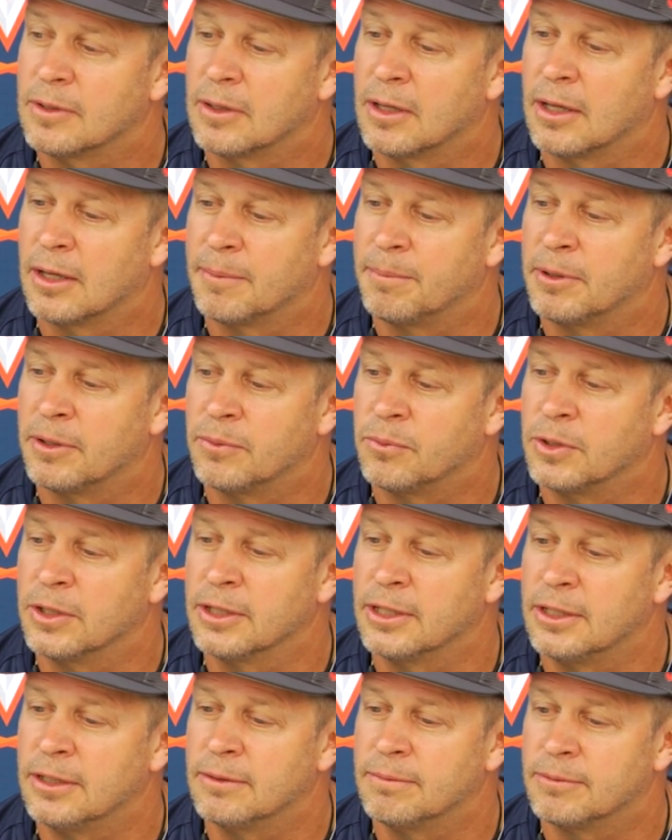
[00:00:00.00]
uh, but
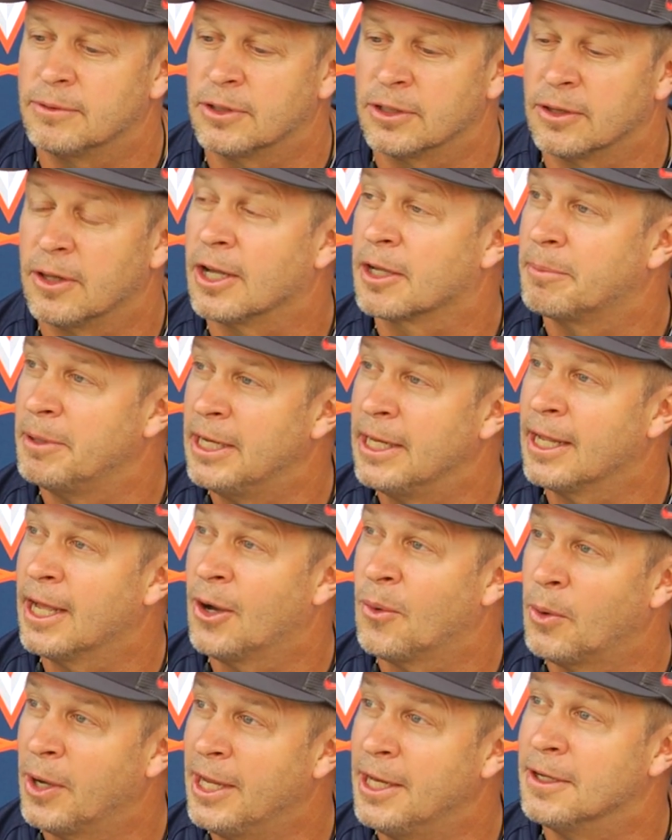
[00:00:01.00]
really, good luck beating
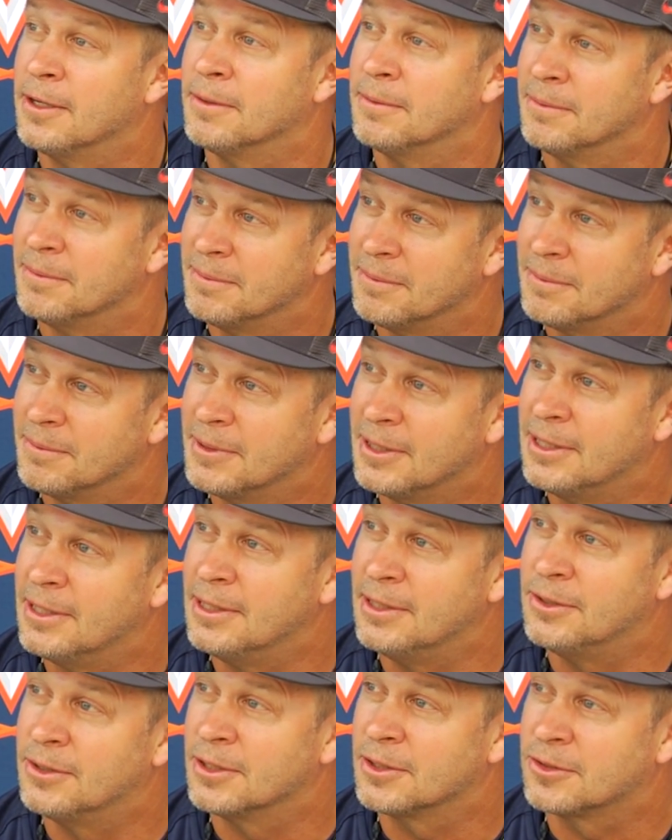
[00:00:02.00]
out Wayne.
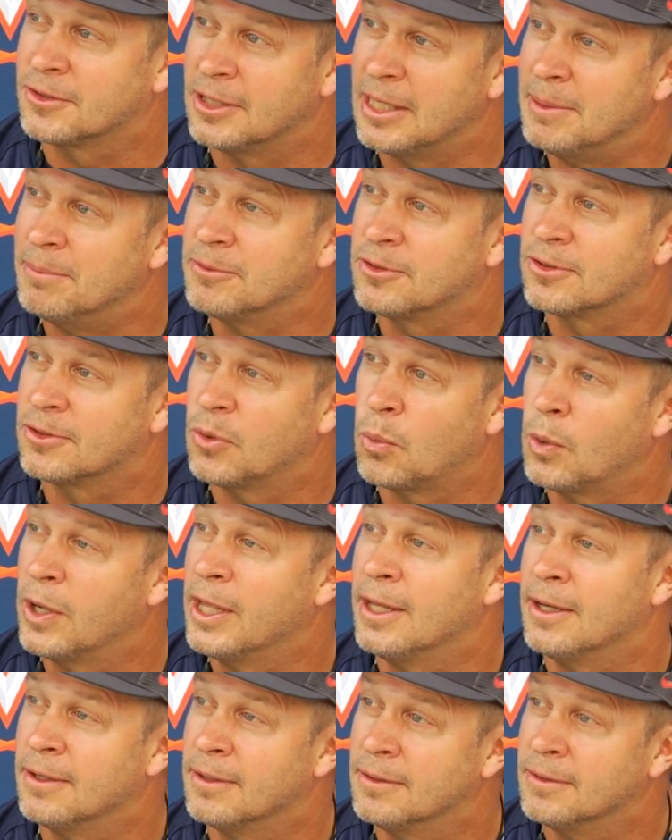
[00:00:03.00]
He just seems to
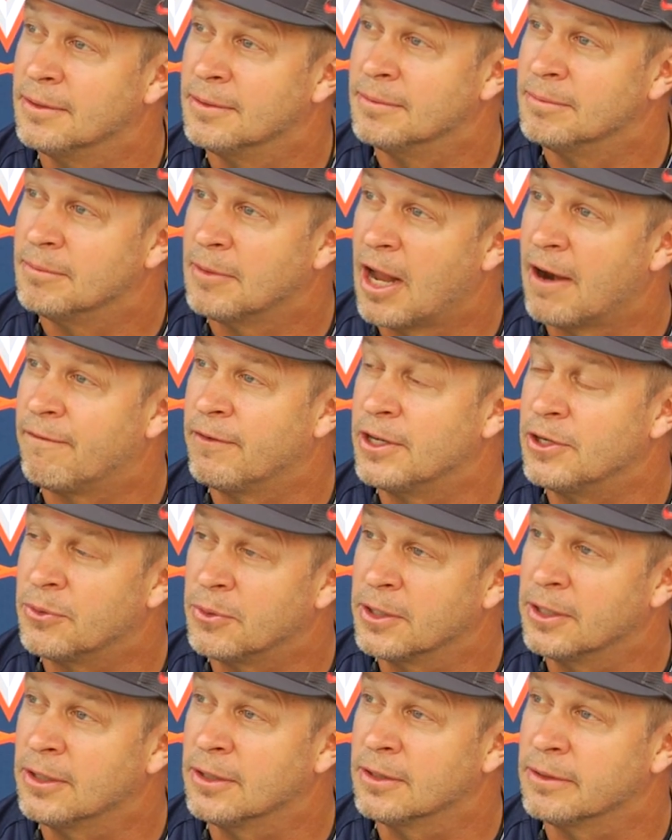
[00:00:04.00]
win every
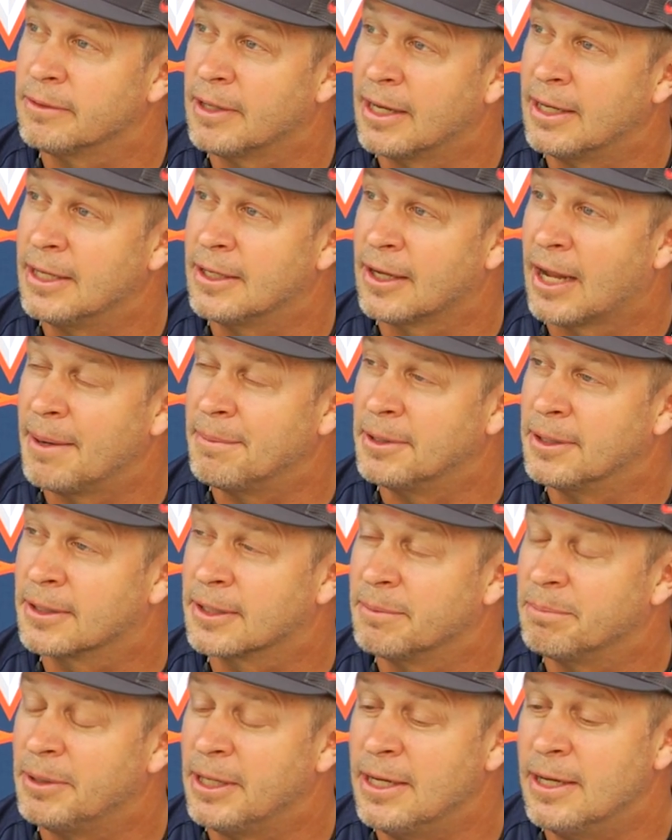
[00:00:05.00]
drill anytime they're
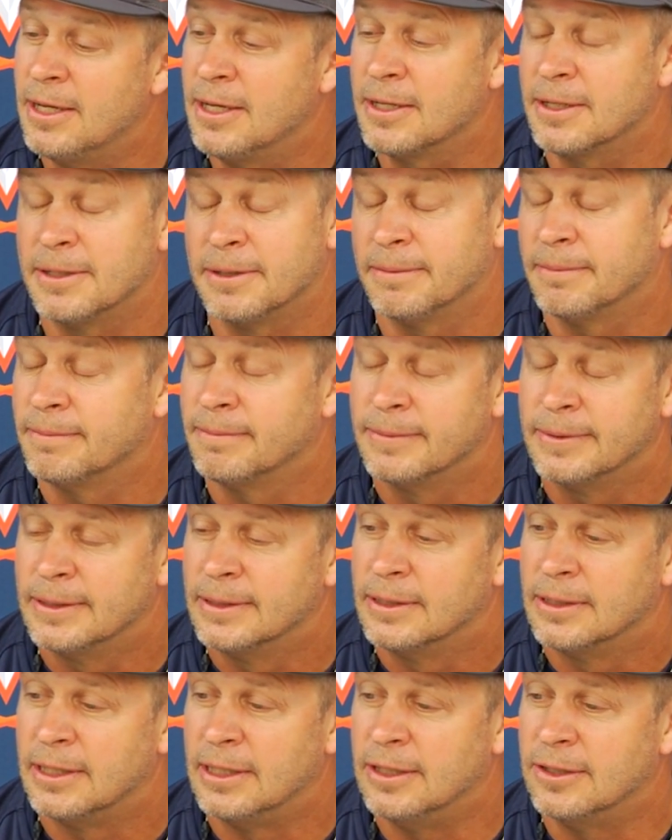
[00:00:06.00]
competing, and
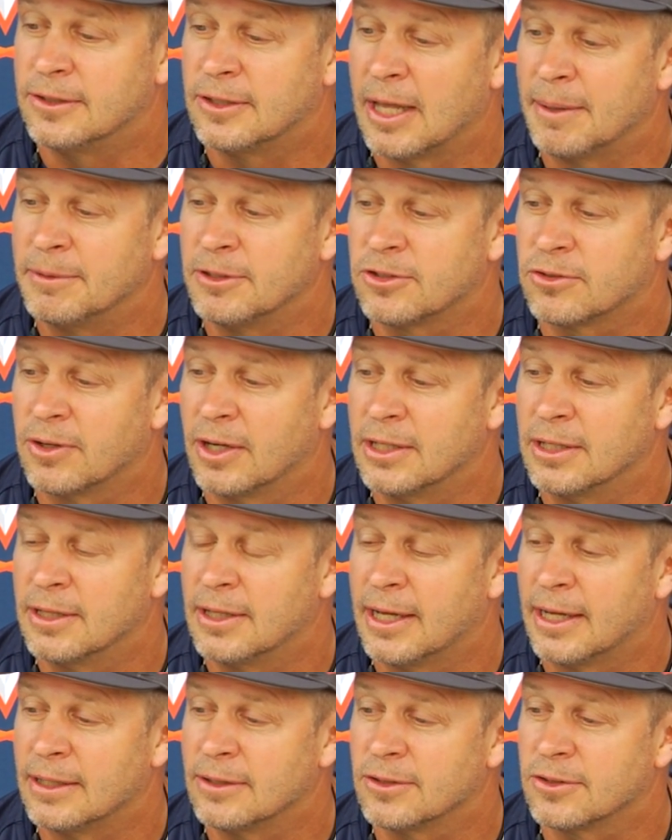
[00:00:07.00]
he's demonstrated
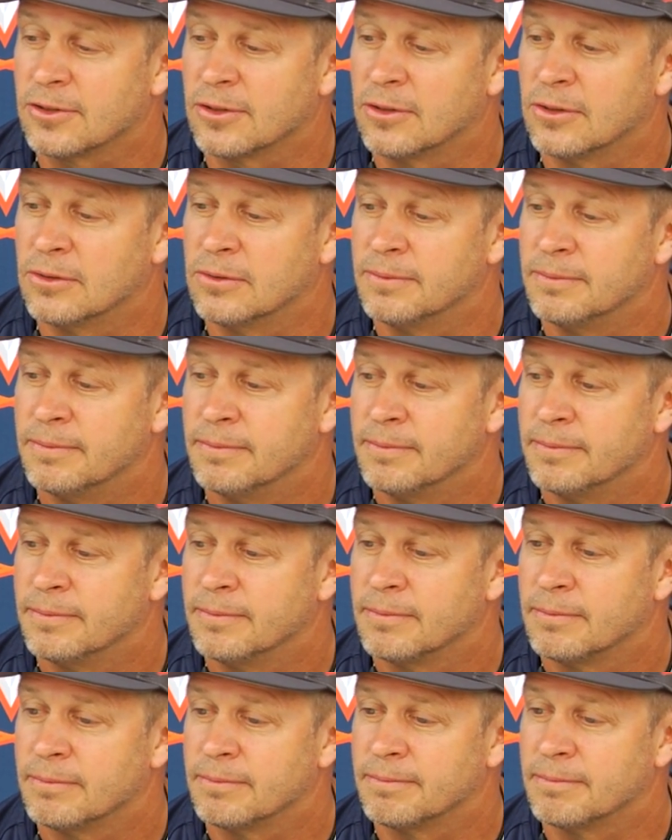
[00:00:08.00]
that. So,
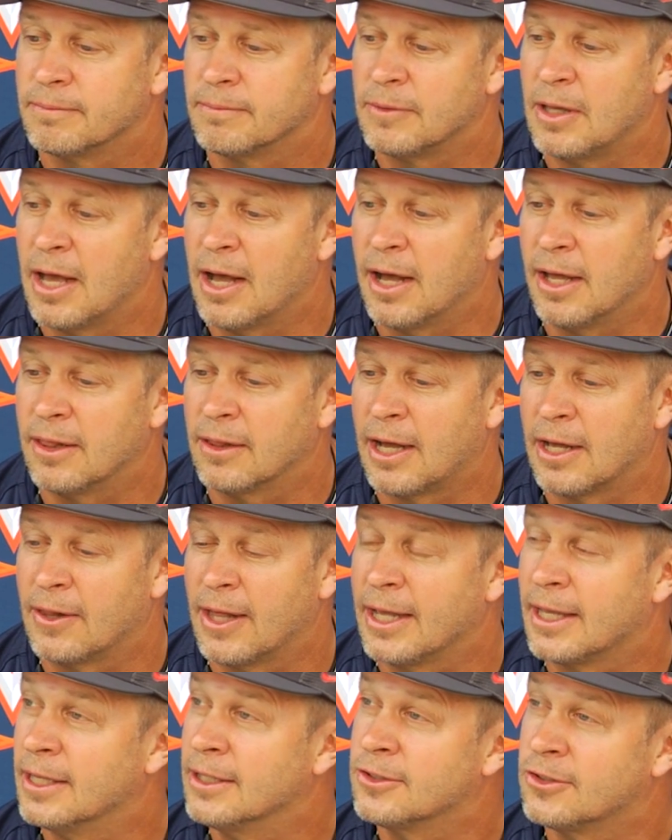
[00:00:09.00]
yeah, I, I
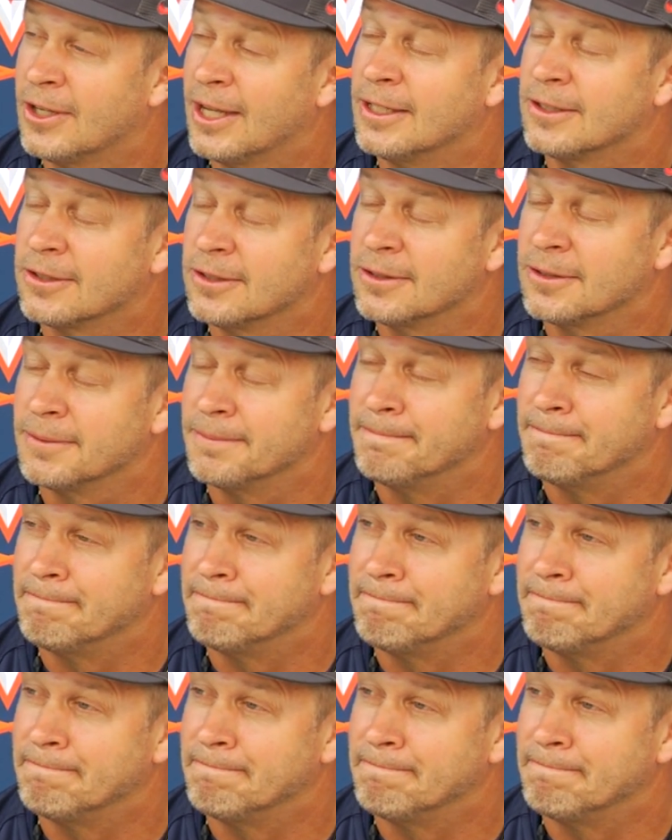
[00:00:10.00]
like his chances.